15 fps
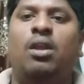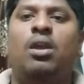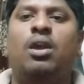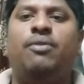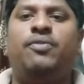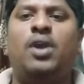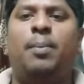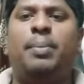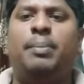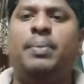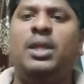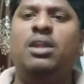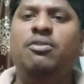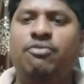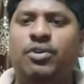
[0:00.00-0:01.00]
if you are
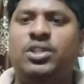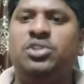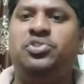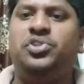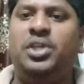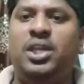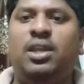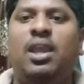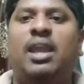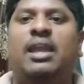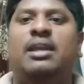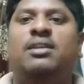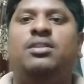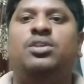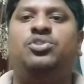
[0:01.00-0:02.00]
preparing for the
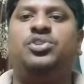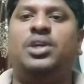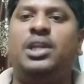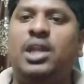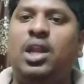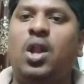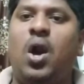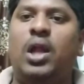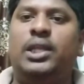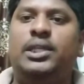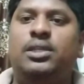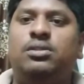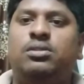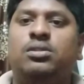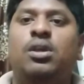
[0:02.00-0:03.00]
GK, the general
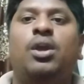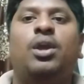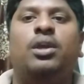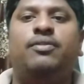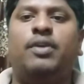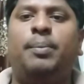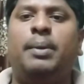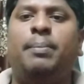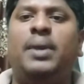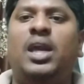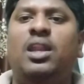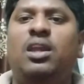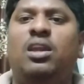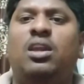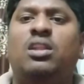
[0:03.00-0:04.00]
knowledge, If you're
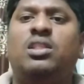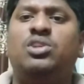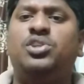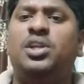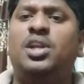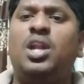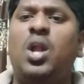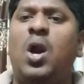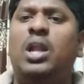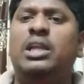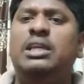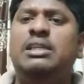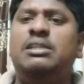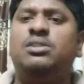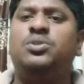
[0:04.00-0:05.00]
preparing the general
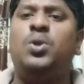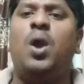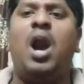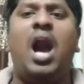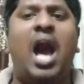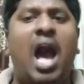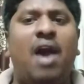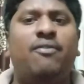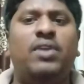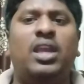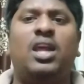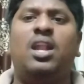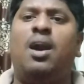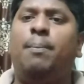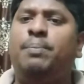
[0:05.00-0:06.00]
knowledge, you are having
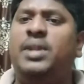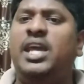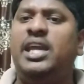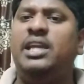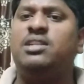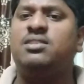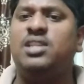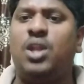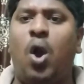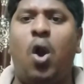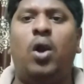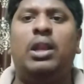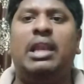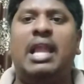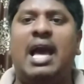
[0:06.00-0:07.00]
an updates in
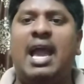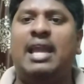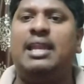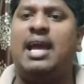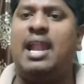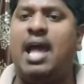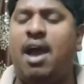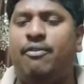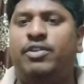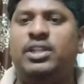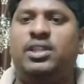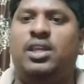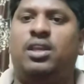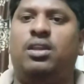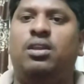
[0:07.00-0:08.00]
online and
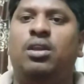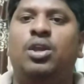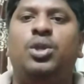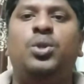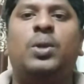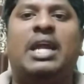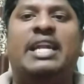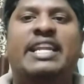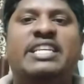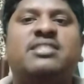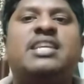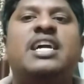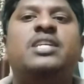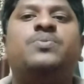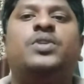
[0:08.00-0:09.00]
everything. You can
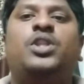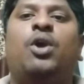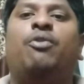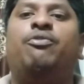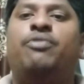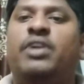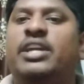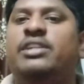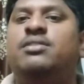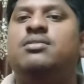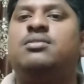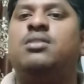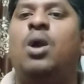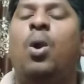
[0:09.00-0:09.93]
discuss with your friends